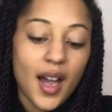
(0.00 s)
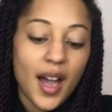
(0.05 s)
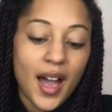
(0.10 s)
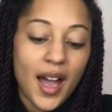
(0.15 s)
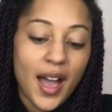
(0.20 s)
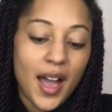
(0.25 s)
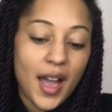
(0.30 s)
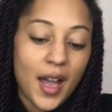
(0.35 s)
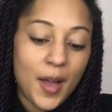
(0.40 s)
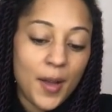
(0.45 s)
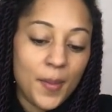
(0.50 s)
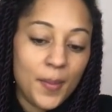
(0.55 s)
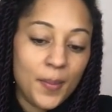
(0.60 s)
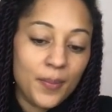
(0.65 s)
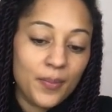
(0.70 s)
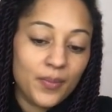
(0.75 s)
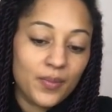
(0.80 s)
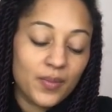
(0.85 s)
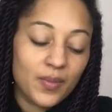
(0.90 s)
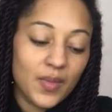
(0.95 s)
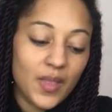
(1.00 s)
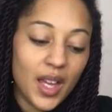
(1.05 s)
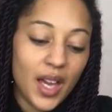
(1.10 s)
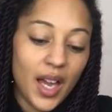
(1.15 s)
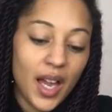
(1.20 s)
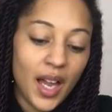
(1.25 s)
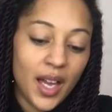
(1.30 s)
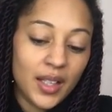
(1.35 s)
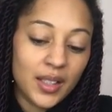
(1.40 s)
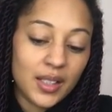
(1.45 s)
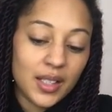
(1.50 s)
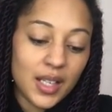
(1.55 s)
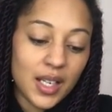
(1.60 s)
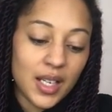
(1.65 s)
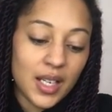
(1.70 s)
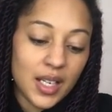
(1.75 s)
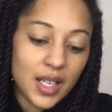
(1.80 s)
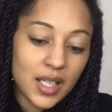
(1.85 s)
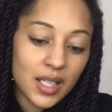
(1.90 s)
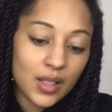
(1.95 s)
Um, and
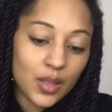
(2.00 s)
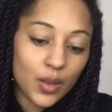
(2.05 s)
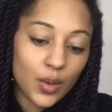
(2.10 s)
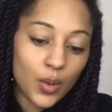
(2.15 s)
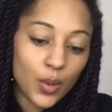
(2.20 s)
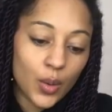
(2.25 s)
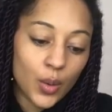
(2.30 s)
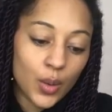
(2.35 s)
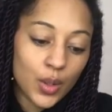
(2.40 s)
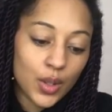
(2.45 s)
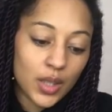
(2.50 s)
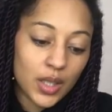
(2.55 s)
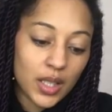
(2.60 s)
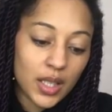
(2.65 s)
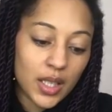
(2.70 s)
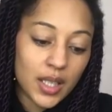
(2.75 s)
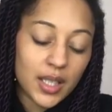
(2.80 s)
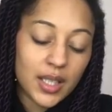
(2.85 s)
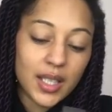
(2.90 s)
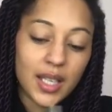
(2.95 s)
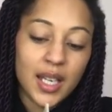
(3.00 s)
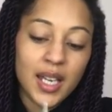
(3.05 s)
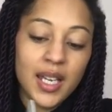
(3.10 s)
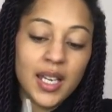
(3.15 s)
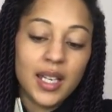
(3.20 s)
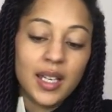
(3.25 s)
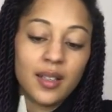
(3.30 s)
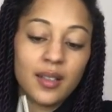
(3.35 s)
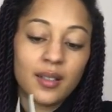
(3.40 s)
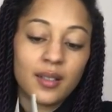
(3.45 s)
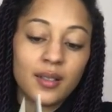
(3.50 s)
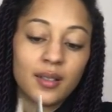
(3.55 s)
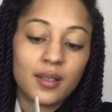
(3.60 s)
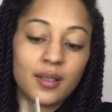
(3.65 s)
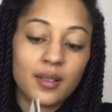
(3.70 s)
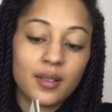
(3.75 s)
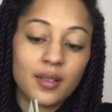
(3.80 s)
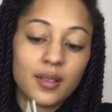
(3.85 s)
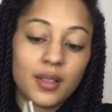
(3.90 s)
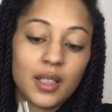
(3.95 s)
it is ordered in
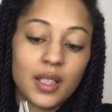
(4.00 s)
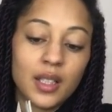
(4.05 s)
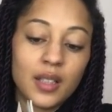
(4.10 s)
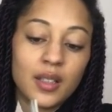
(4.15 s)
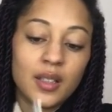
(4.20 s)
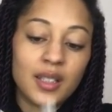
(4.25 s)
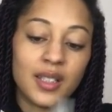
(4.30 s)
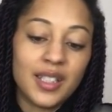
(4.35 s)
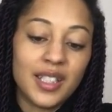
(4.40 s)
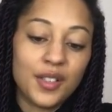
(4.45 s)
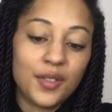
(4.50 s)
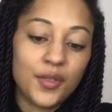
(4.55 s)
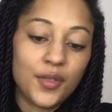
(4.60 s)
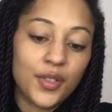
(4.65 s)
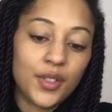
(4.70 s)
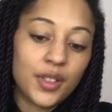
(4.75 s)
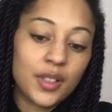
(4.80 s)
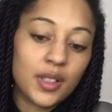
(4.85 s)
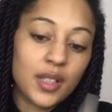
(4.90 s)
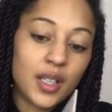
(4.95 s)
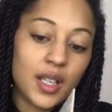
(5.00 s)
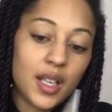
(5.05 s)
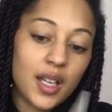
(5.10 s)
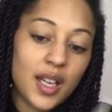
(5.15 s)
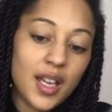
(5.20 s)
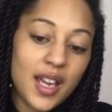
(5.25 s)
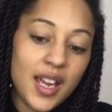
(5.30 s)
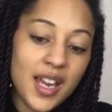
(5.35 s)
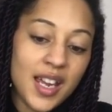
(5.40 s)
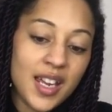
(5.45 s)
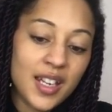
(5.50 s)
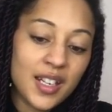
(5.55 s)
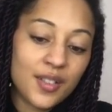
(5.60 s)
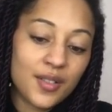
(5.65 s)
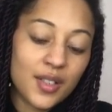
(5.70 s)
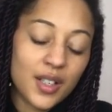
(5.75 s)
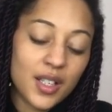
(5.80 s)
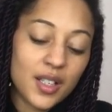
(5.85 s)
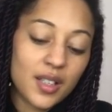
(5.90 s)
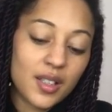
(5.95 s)
the different
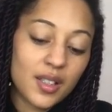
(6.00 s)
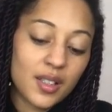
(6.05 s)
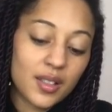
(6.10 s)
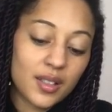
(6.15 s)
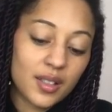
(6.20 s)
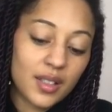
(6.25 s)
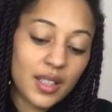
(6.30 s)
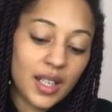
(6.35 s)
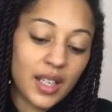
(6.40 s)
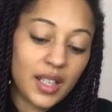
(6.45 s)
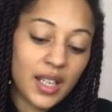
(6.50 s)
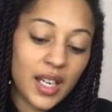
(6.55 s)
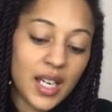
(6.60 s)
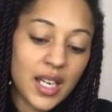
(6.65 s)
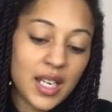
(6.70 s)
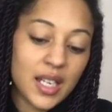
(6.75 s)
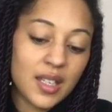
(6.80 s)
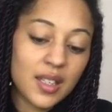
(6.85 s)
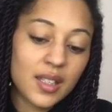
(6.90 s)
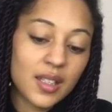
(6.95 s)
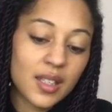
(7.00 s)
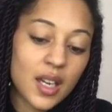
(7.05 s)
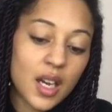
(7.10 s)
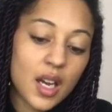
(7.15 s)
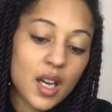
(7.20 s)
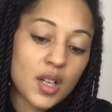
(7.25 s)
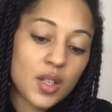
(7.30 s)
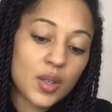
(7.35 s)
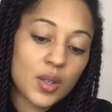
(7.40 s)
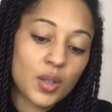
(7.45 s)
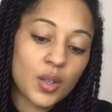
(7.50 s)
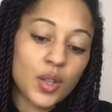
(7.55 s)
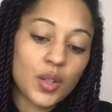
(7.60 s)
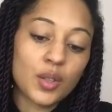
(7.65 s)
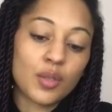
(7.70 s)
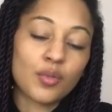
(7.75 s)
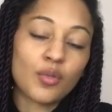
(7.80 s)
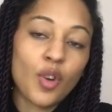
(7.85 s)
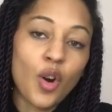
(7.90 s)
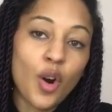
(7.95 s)
eras, decades. So it's got
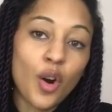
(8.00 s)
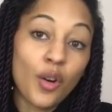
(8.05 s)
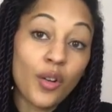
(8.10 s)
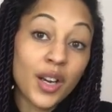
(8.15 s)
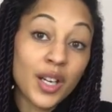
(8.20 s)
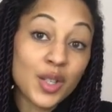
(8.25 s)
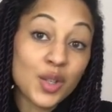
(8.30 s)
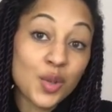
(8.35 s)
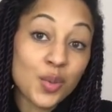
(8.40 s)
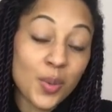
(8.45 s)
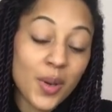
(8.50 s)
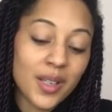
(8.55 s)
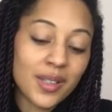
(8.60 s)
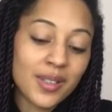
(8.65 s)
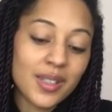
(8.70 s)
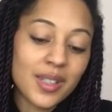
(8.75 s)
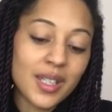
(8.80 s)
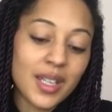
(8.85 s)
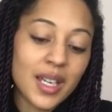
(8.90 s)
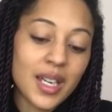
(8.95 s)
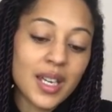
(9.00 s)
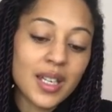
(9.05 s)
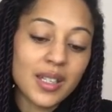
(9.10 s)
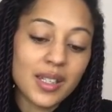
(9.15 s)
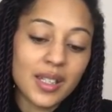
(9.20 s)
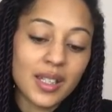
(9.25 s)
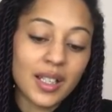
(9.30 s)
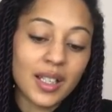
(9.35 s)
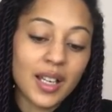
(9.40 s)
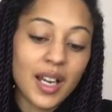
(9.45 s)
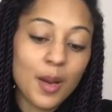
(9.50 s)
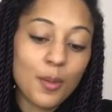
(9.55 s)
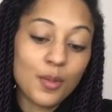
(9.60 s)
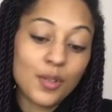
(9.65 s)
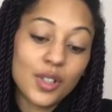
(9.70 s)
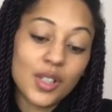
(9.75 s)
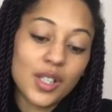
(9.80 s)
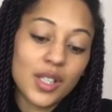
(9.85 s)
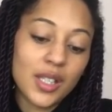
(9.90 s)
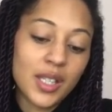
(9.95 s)
the roaring 20s, the
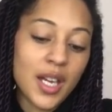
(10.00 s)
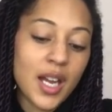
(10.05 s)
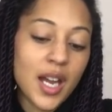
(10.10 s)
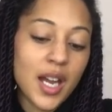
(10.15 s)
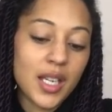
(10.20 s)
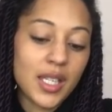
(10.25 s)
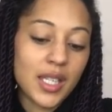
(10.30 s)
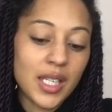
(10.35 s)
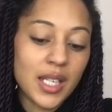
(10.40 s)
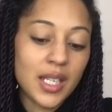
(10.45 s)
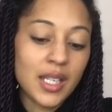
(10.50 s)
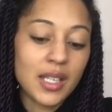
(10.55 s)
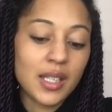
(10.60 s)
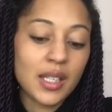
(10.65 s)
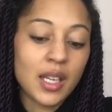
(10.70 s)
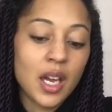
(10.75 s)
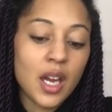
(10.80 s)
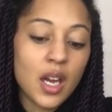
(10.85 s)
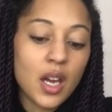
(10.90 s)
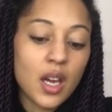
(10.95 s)
glamorous 30s,